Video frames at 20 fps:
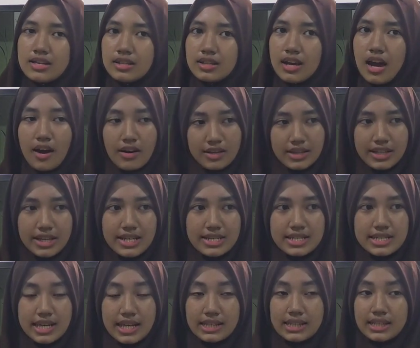Currently,
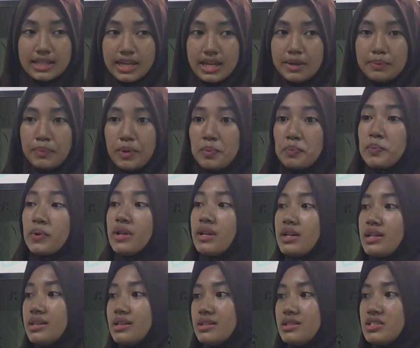suddenly
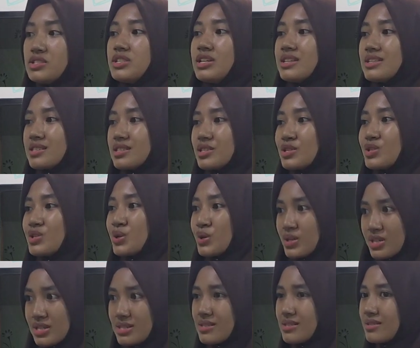people just
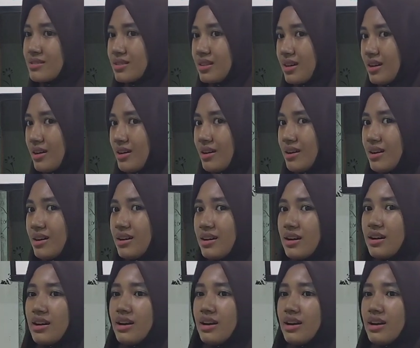choose the